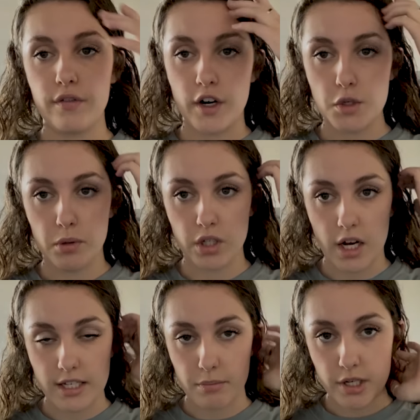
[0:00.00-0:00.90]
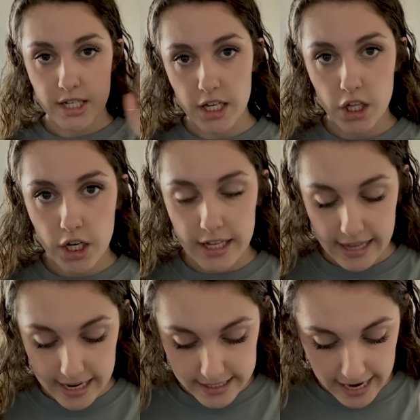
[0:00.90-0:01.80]
French Bulldogs in particular, and
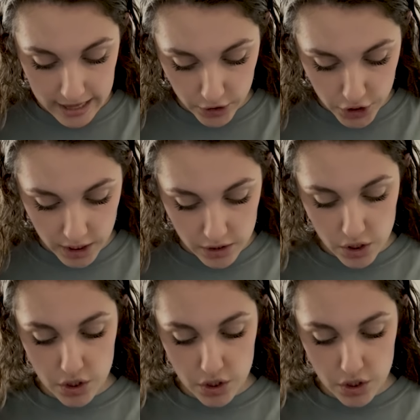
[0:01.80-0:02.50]
that is allergies.